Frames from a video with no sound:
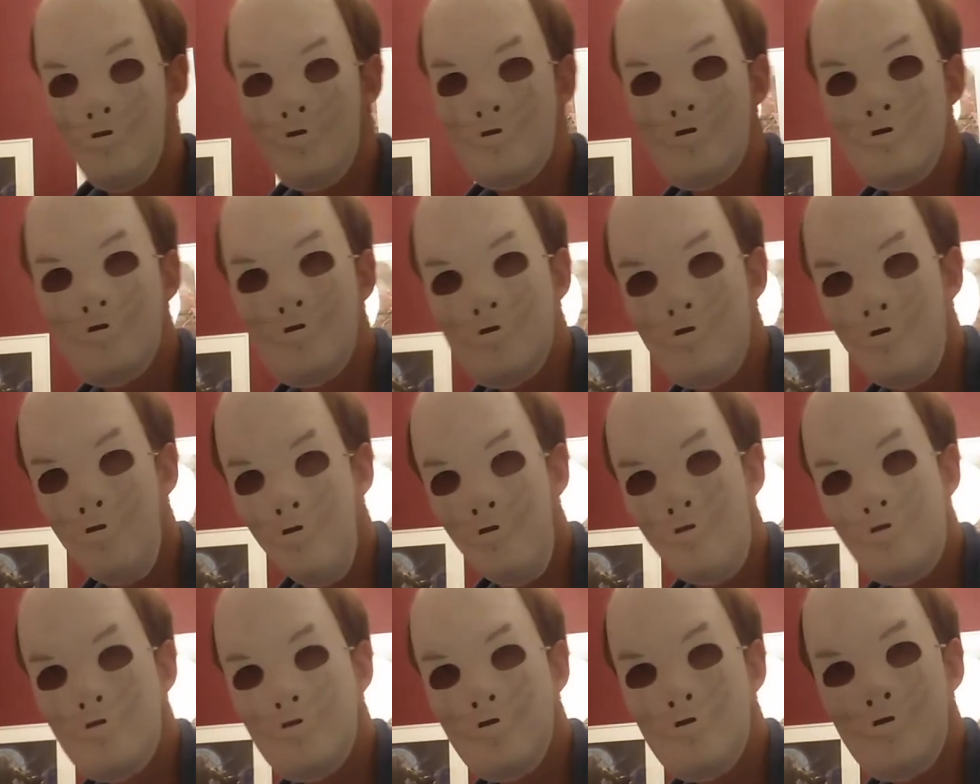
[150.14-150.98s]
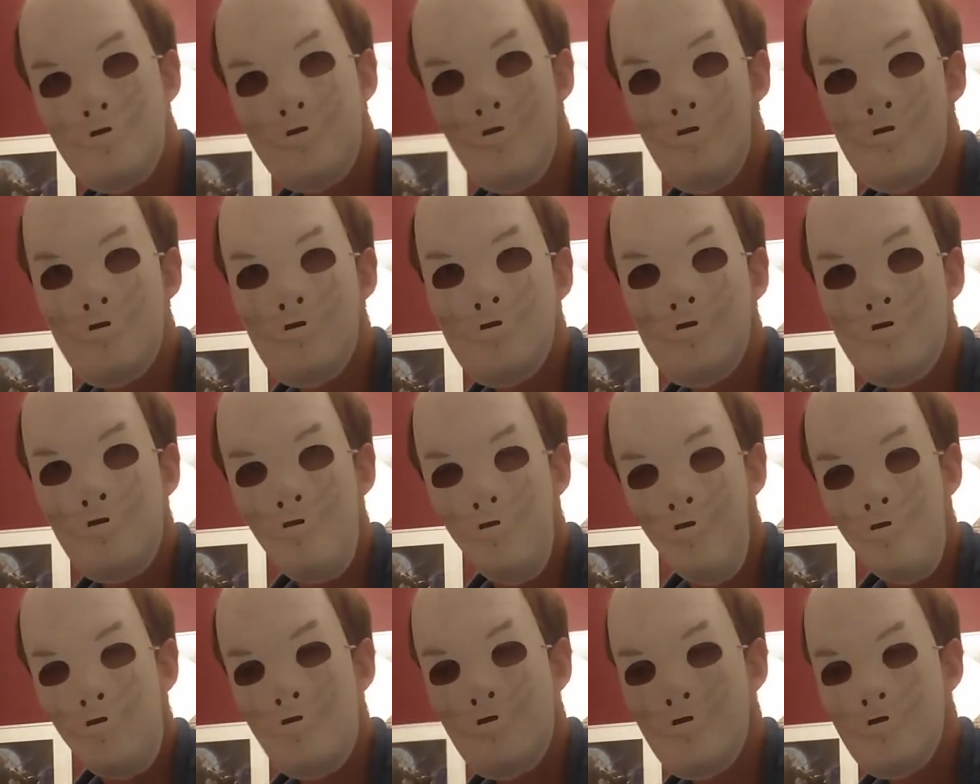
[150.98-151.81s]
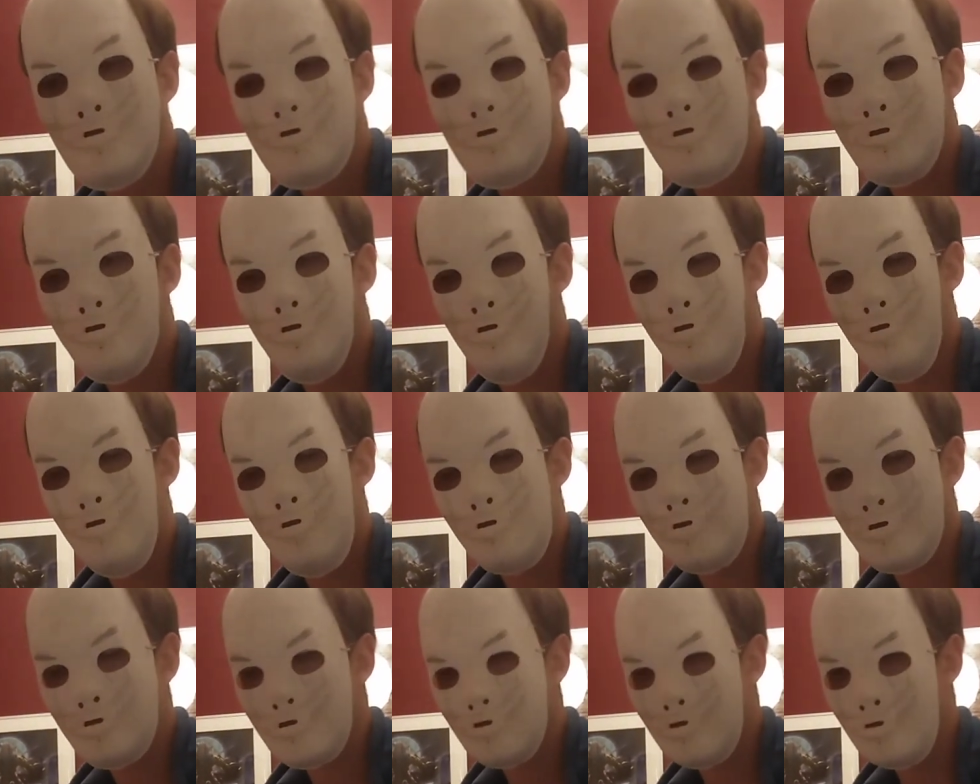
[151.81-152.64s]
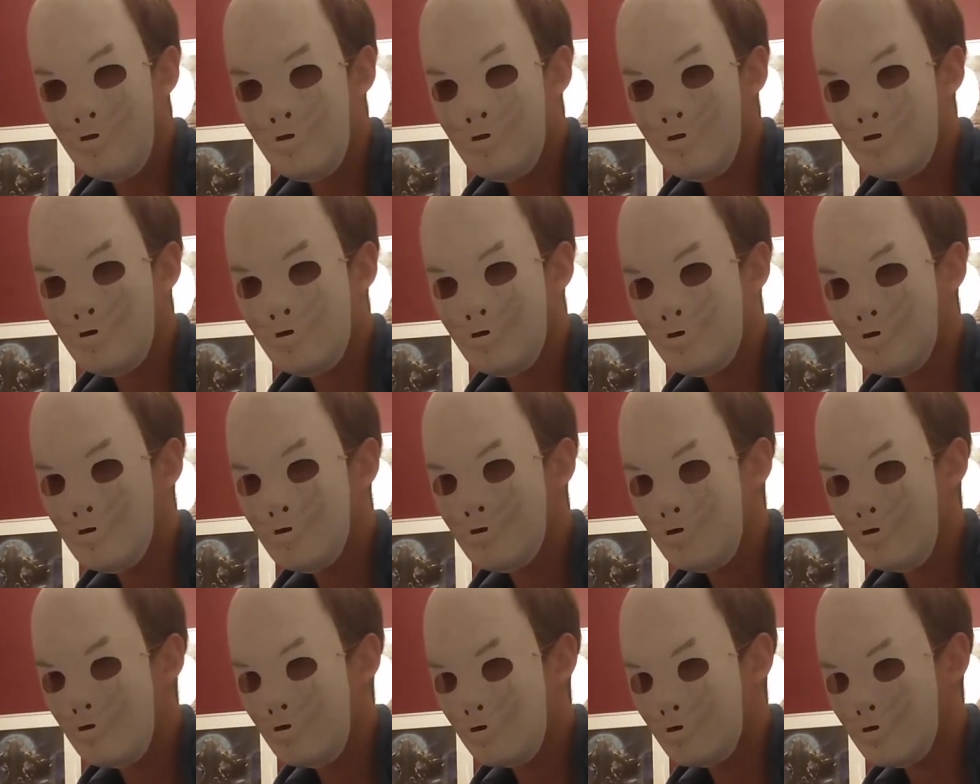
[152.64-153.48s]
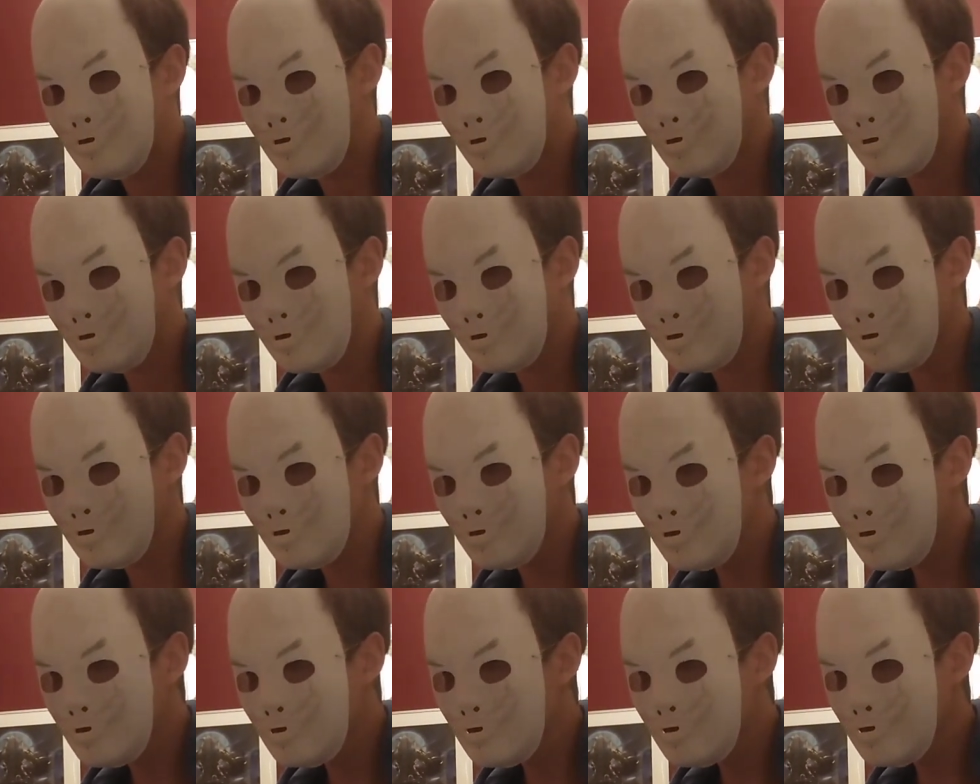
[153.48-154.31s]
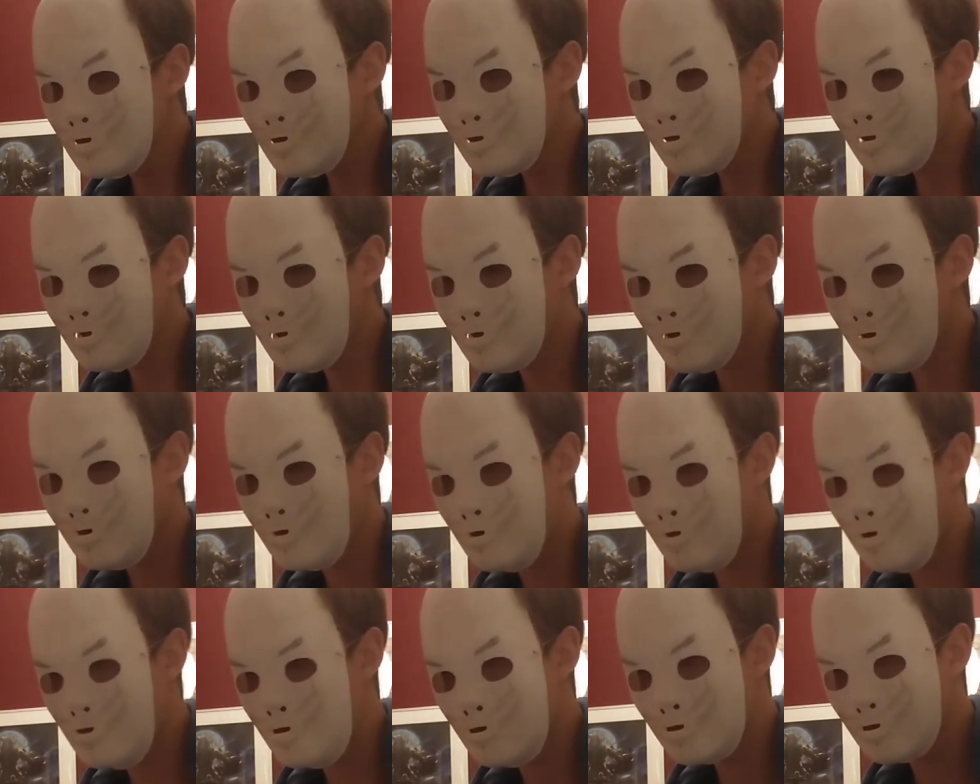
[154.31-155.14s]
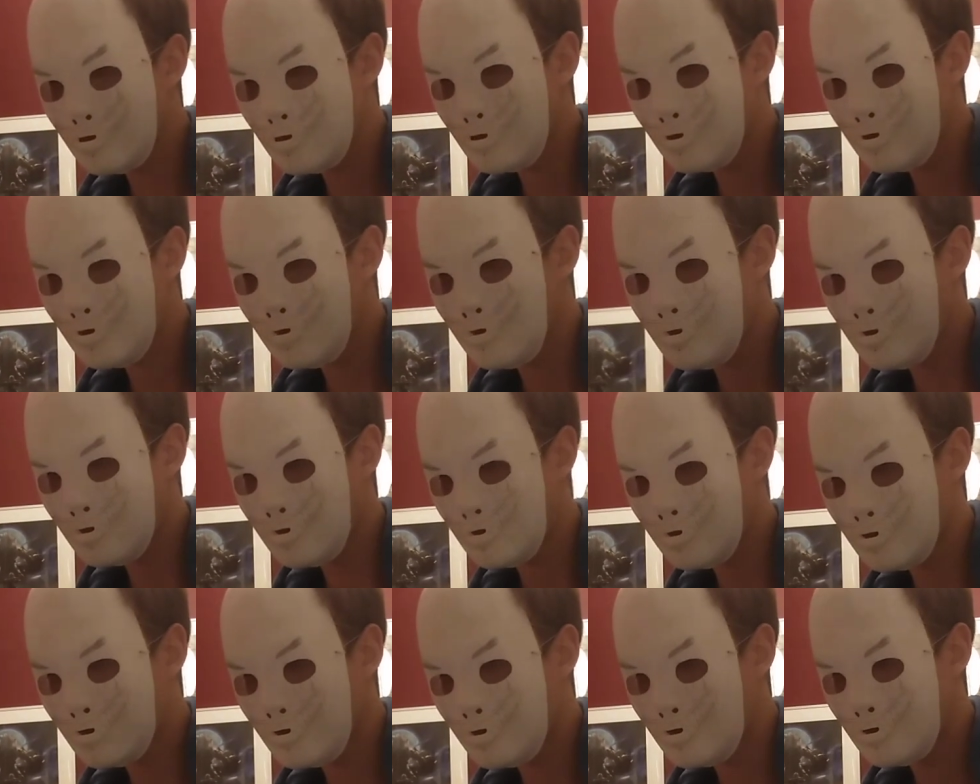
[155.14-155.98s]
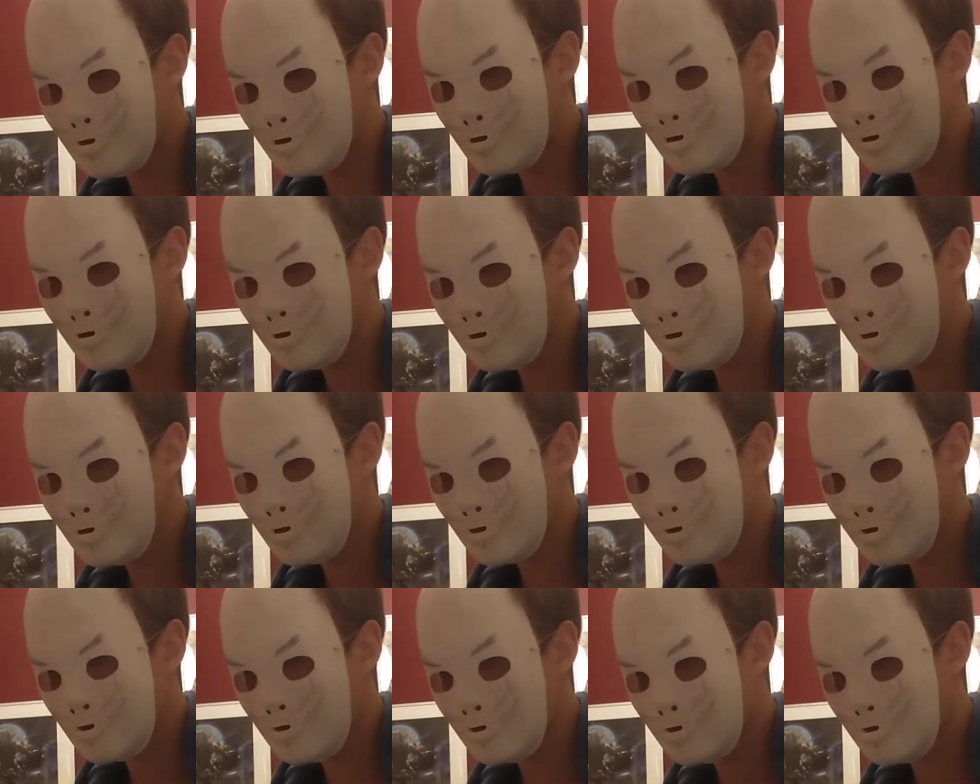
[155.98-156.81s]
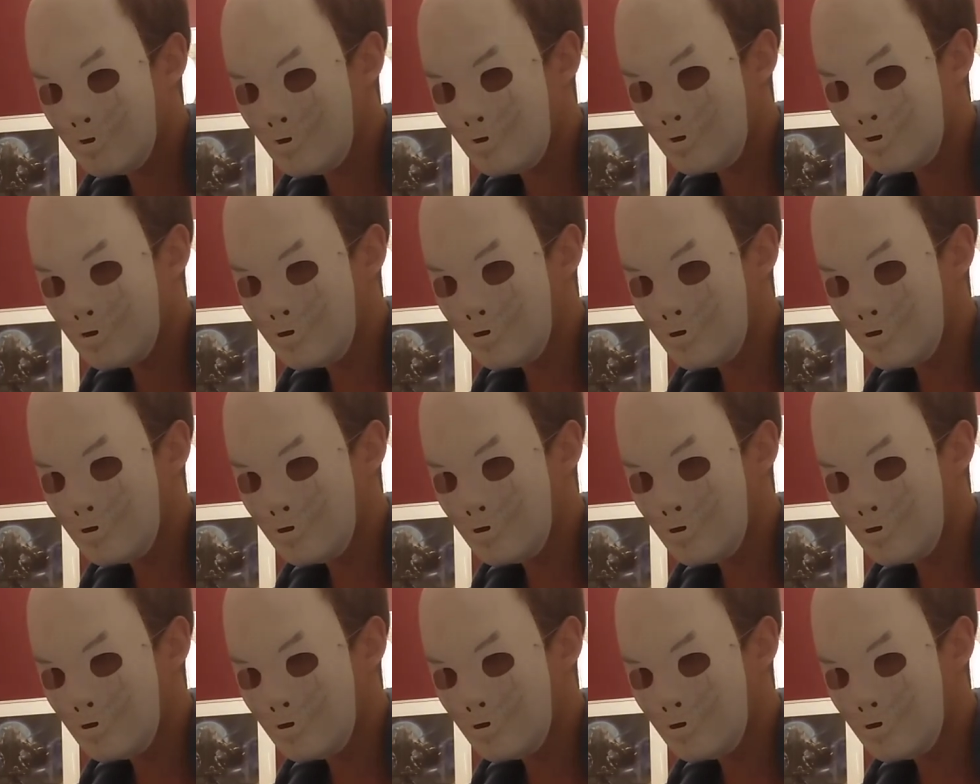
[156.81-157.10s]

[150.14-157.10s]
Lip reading: (no one is talking)